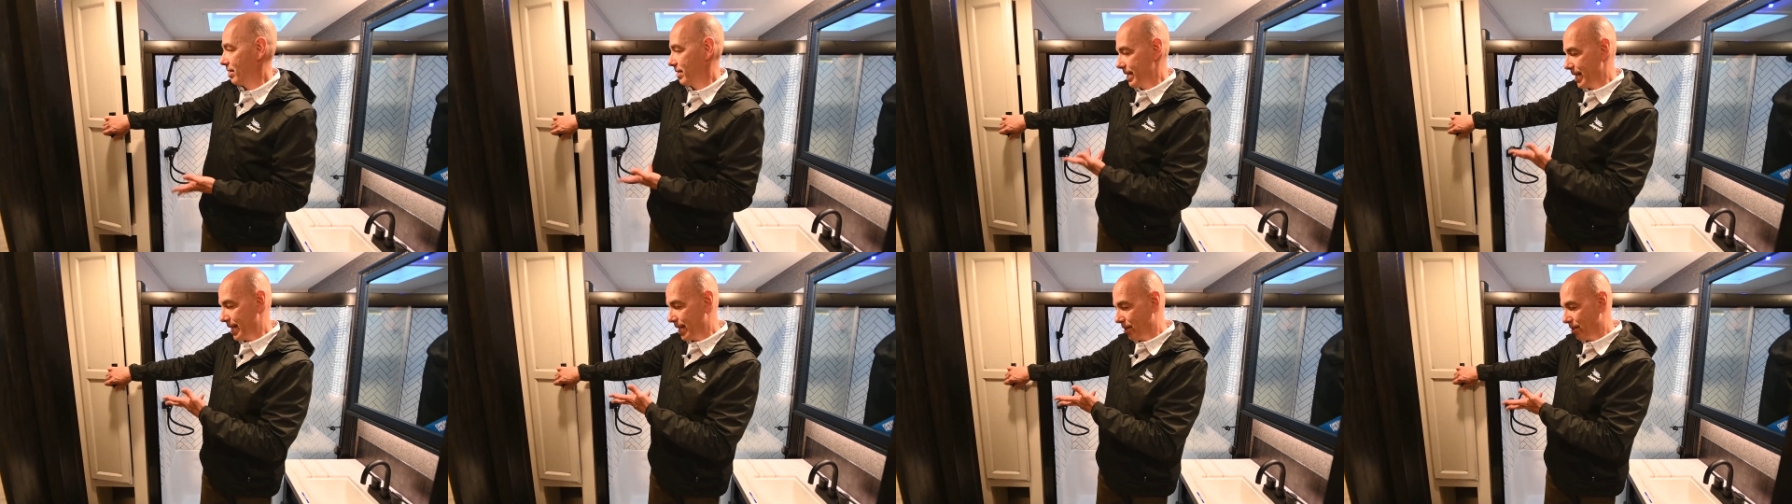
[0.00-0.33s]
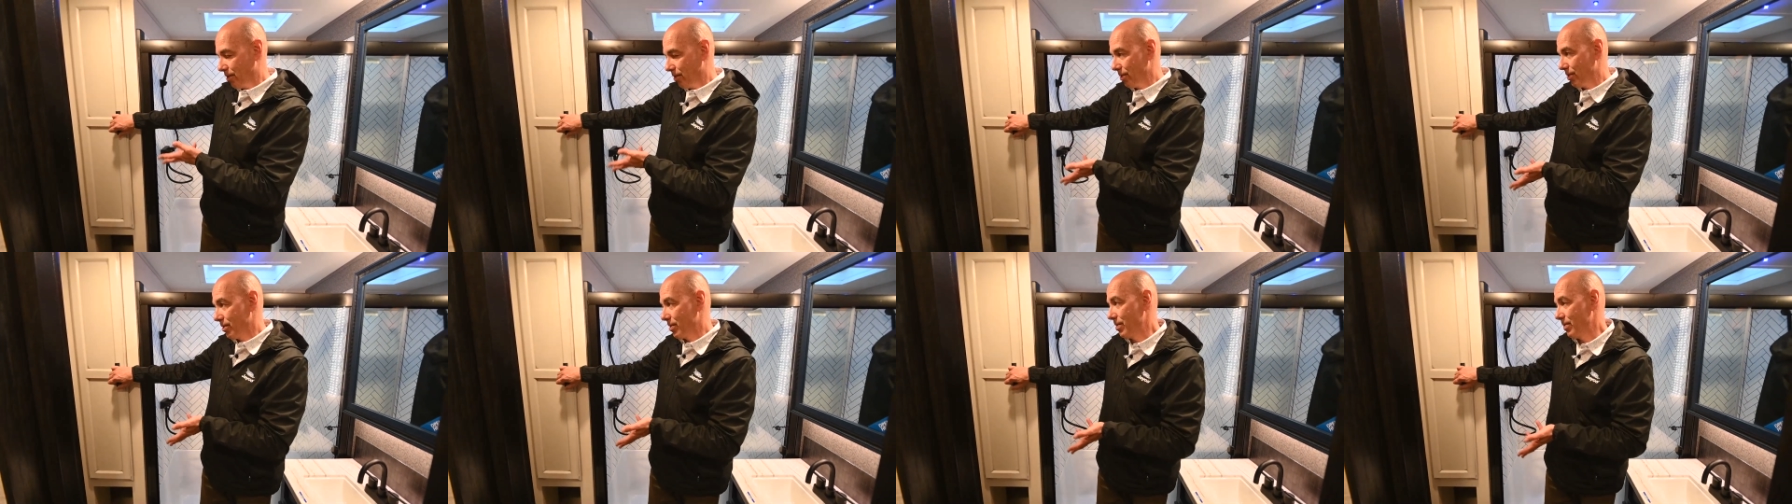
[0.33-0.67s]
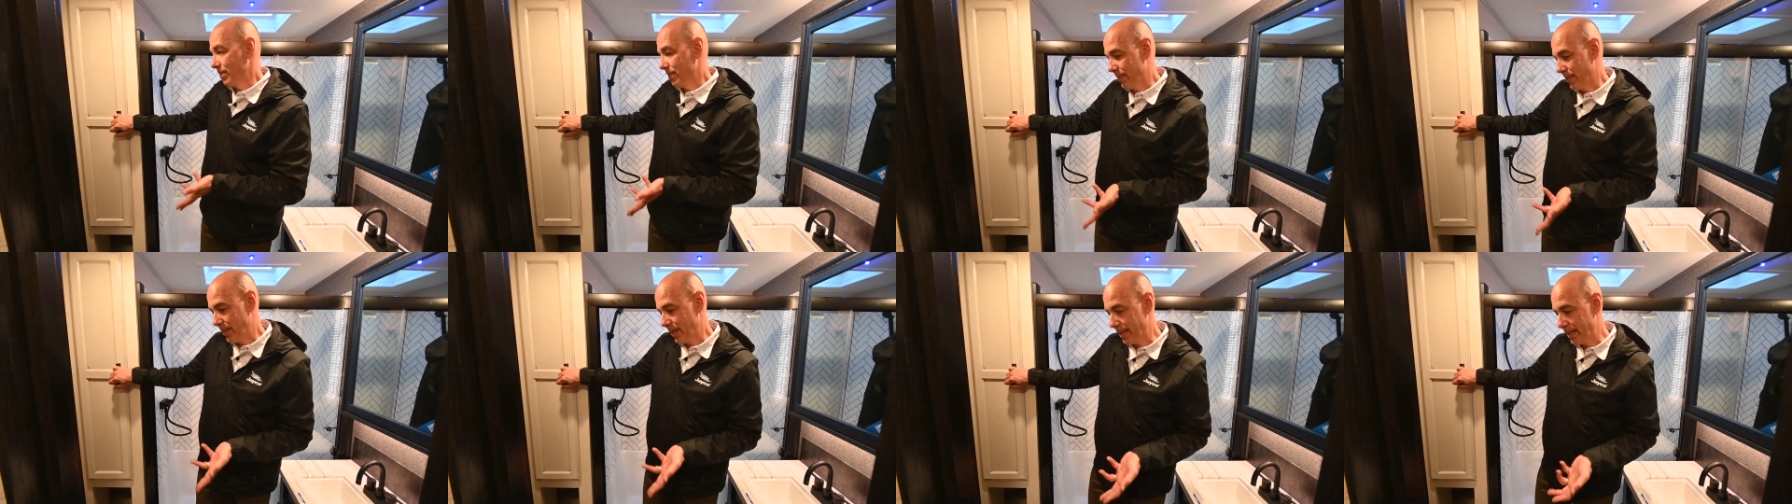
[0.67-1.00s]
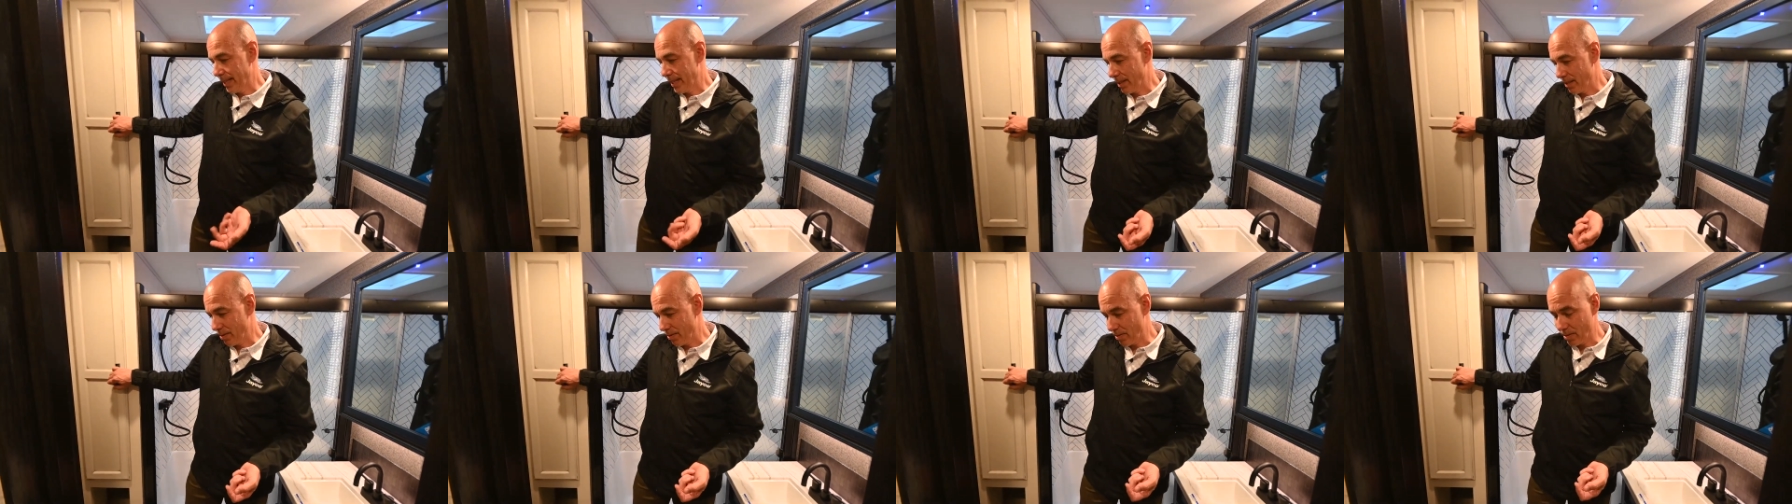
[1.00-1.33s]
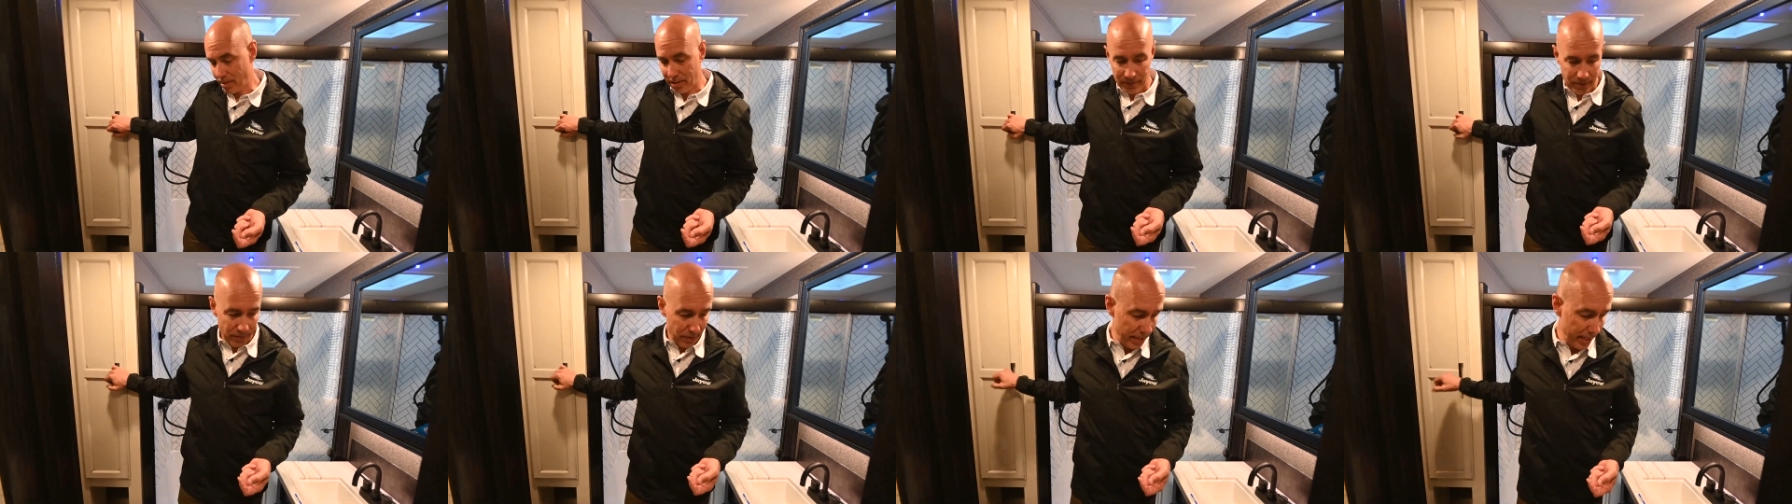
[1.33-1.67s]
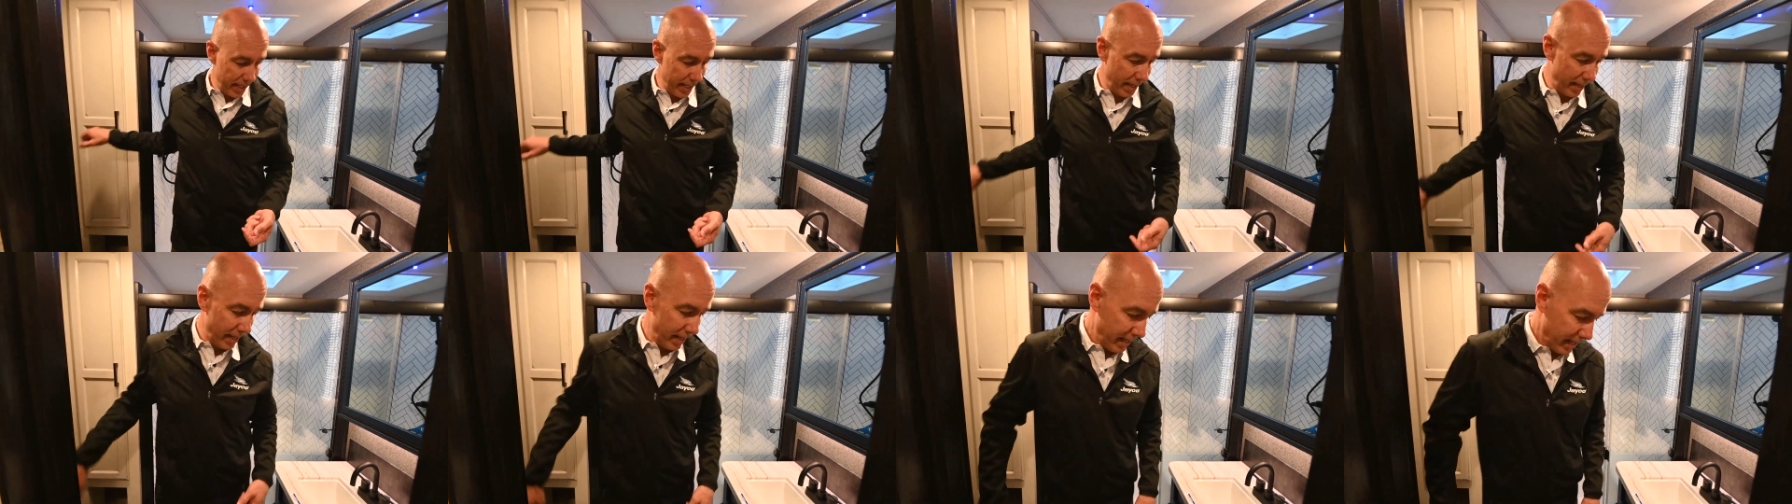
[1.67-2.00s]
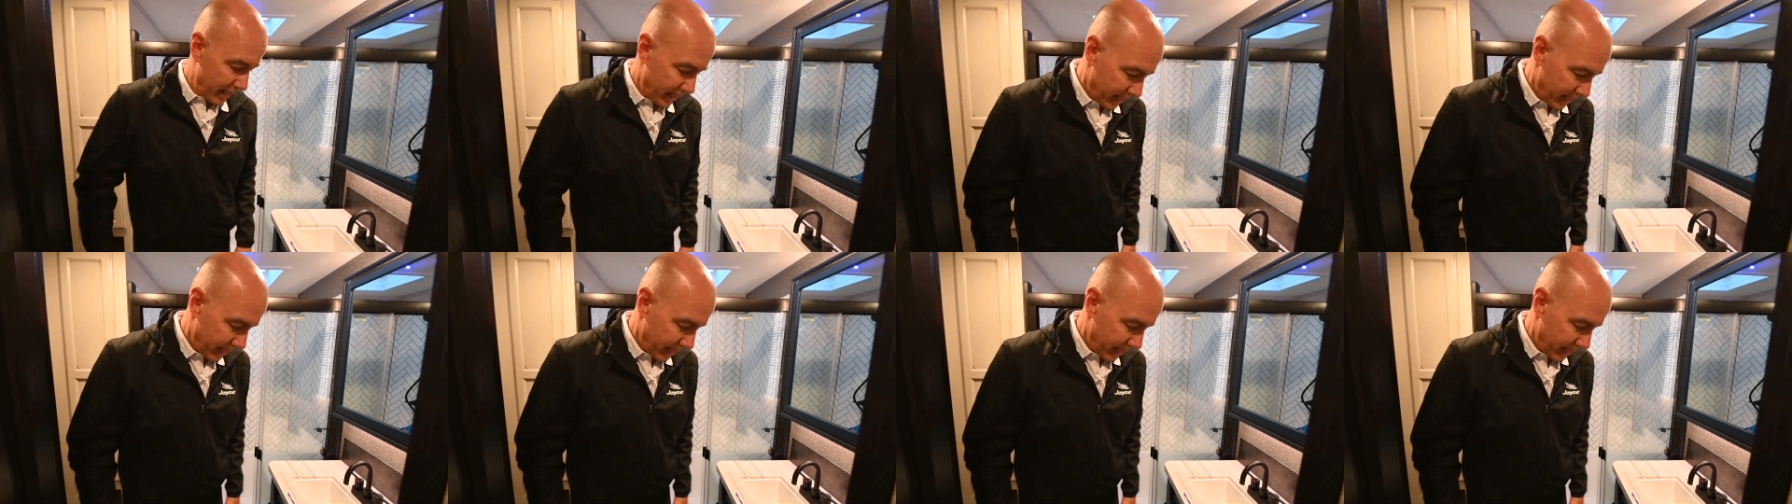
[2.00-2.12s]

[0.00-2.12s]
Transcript: towels, and that sort of thing.